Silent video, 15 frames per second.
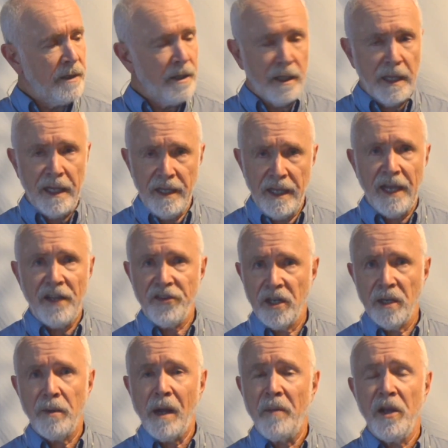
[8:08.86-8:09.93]
Yes,
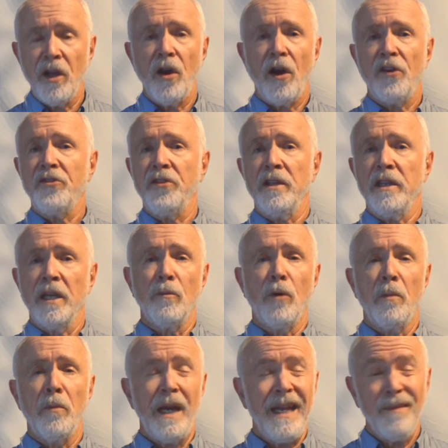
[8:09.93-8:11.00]
it'll probably cost you a little more
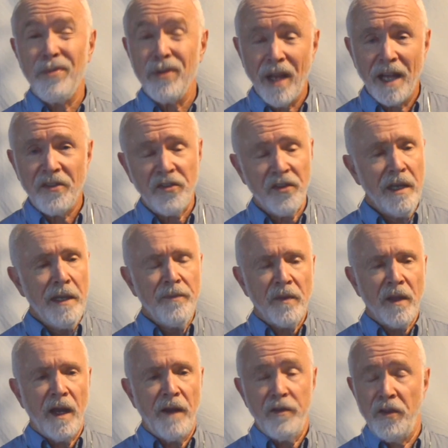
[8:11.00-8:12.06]
money. Plus,
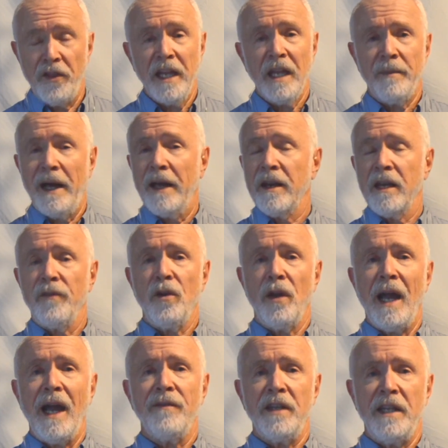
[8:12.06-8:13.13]
now if you think about it, if you
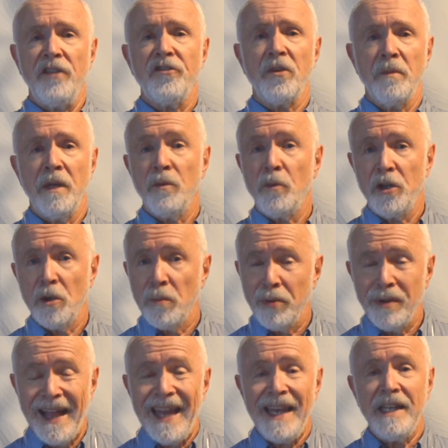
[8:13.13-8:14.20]
have an instrument where you're
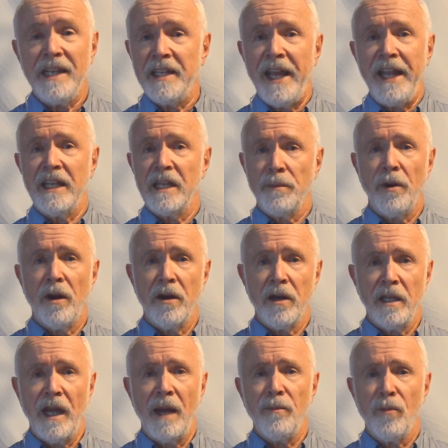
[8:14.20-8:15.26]
planning to take it apart a
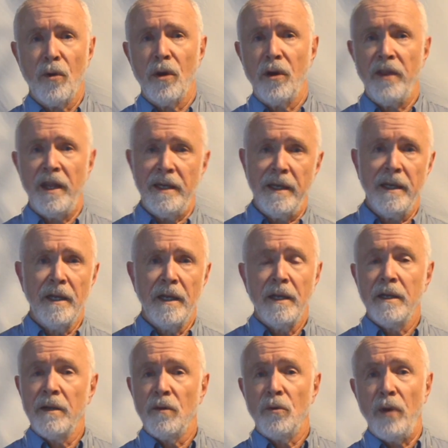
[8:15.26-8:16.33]
lot more than
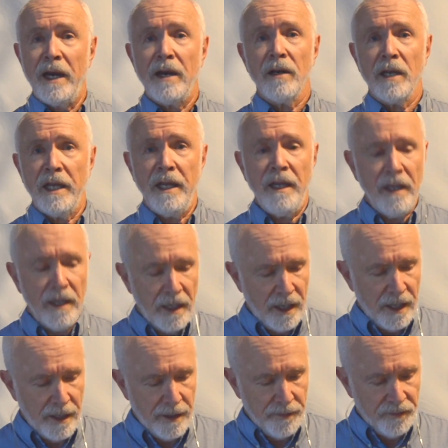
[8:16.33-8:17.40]
rarely,
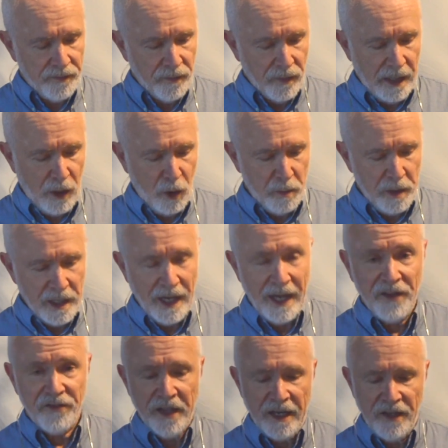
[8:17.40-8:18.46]
it would be
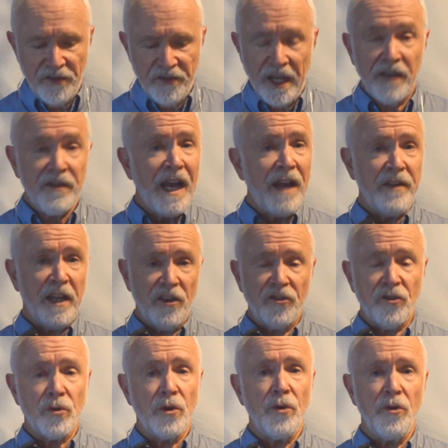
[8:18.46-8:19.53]
nice that instead of having
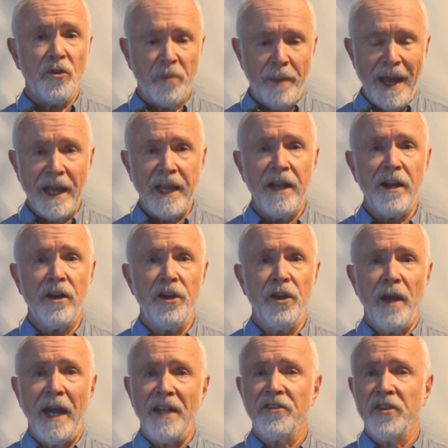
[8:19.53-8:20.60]
screws back here, you
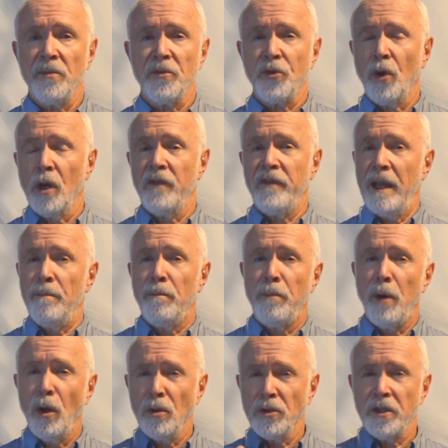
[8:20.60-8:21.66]
had some sort of a
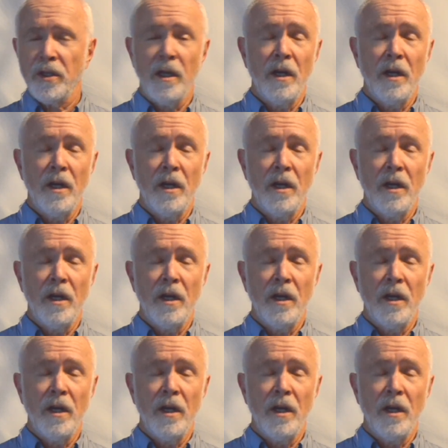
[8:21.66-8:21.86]
bolt,